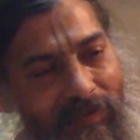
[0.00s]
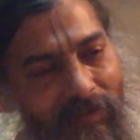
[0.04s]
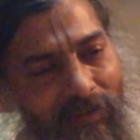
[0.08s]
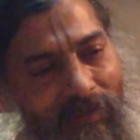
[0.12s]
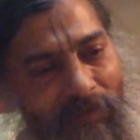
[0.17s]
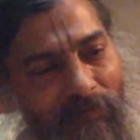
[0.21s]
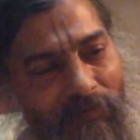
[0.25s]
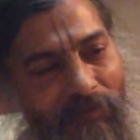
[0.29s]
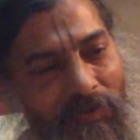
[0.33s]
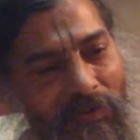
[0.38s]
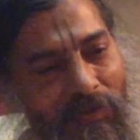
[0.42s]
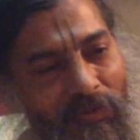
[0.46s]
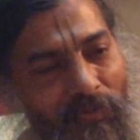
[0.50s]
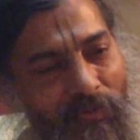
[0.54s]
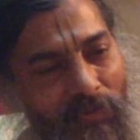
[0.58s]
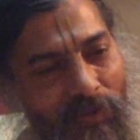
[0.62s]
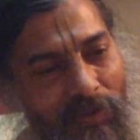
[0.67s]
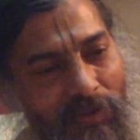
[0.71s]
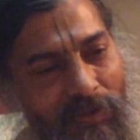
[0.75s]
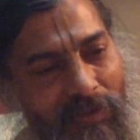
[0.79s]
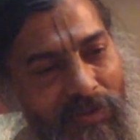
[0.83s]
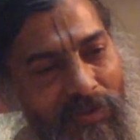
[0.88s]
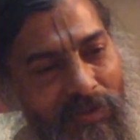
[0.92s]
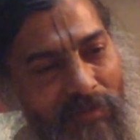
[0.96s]
of these
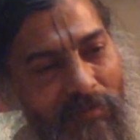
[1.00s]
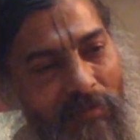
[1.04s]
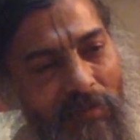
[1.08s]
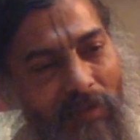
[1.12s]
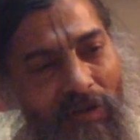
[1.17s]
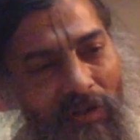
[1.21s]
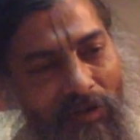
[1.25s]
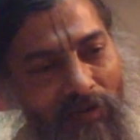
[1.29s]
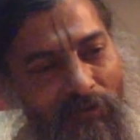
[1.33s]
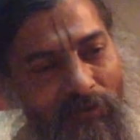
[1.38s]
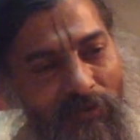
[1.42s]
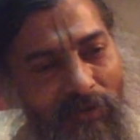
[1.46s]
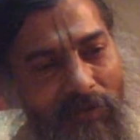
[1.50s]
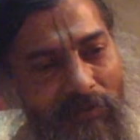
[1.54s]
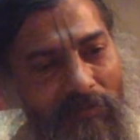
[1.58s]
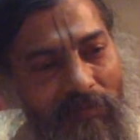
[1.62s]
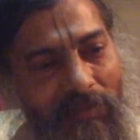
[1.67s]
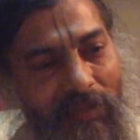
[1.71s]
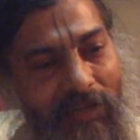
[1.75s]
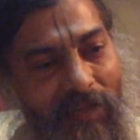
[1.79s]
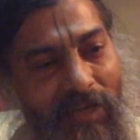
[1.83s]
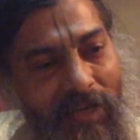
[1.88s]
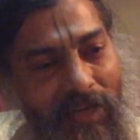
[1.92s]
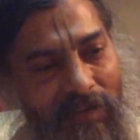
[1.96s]
words of Bhagavatam,
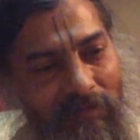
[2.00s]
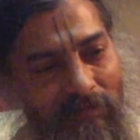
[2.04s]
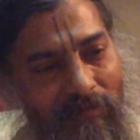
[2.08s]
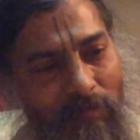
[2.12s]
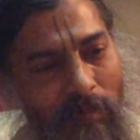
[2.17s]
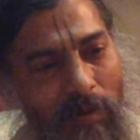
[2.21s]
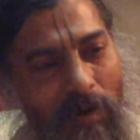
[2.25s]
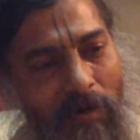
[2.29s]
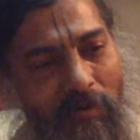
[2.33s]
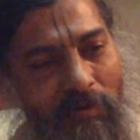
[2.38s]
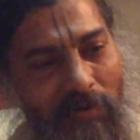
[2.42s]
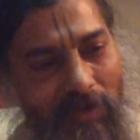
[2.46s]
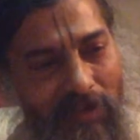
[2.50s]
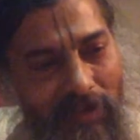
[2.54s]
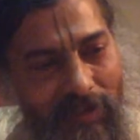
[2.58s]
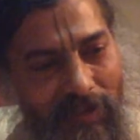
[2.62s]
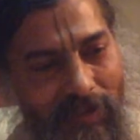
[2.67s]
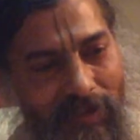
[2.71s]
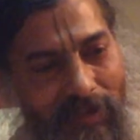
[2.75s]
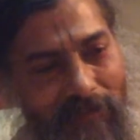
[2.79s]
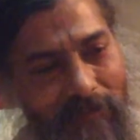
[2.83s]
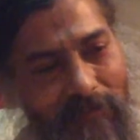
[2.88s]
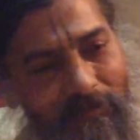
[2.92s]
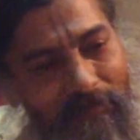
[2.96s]
they have power
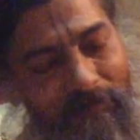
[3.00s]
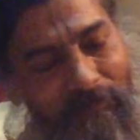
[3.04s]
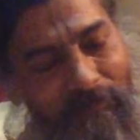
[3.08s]
in them.